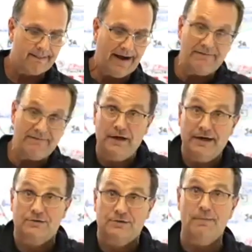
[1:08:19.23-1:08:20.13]
I've done
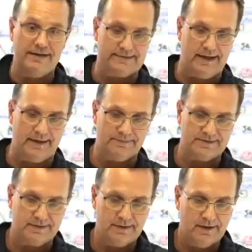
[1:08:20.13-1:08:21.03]
it so many
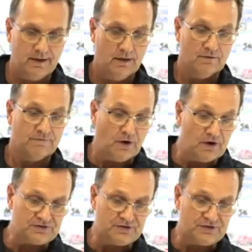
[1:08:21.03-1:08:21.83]
times. First,